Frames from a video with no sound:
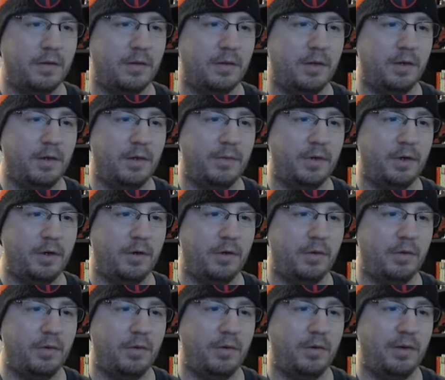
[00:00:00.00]
Here we
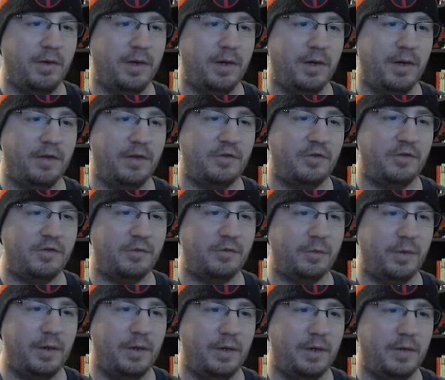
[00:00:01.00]
go.
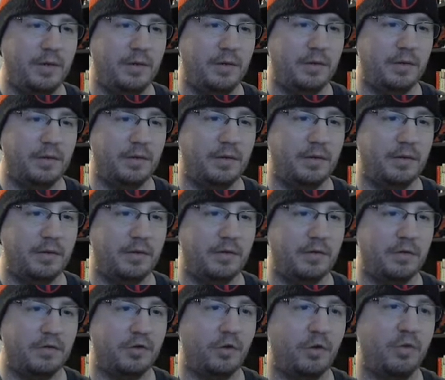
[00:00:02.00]
KH3.
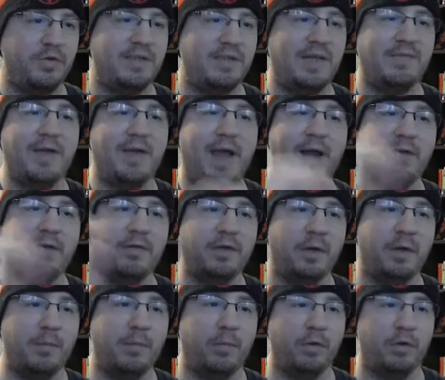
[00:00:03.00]
So 7
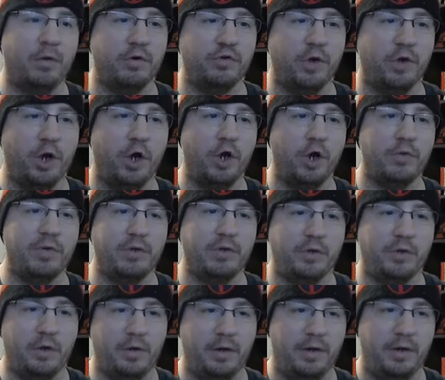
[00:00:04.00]
avatar boards are
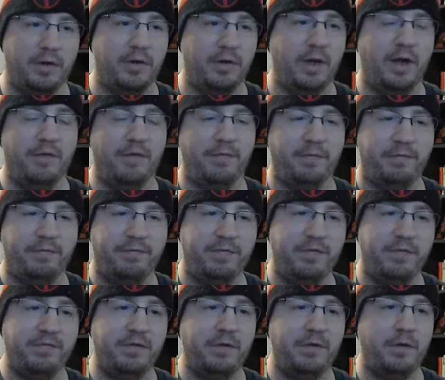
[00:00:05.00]
returning for
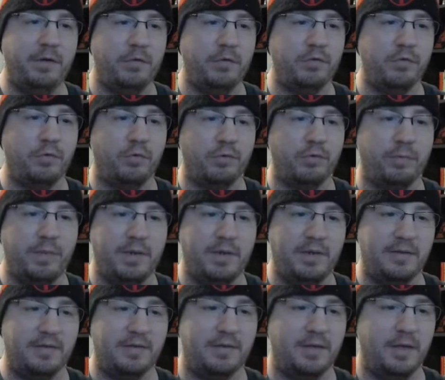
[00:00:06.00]
1,500 jewels
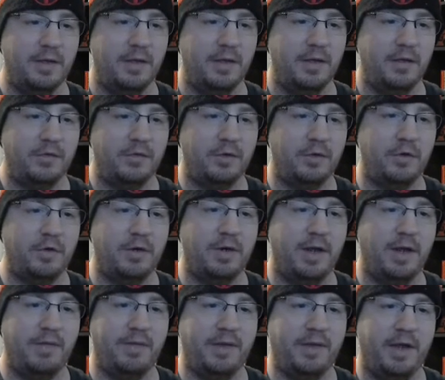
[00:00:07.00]
apiece. So you're gonna
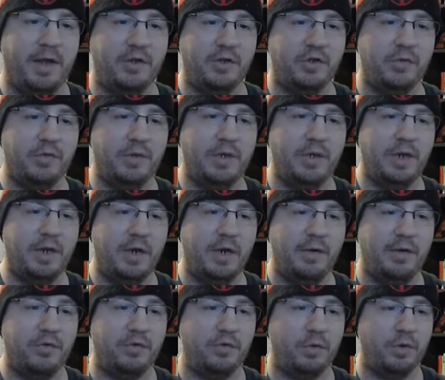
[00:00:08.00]
have the KH3, Kyrie,
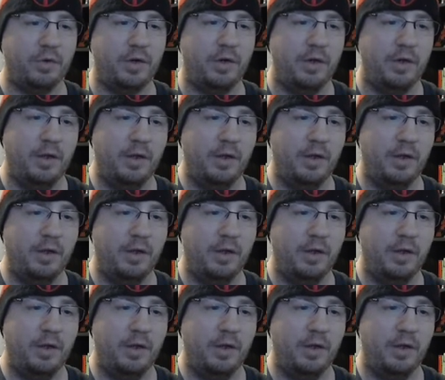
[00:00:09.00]
and Sora.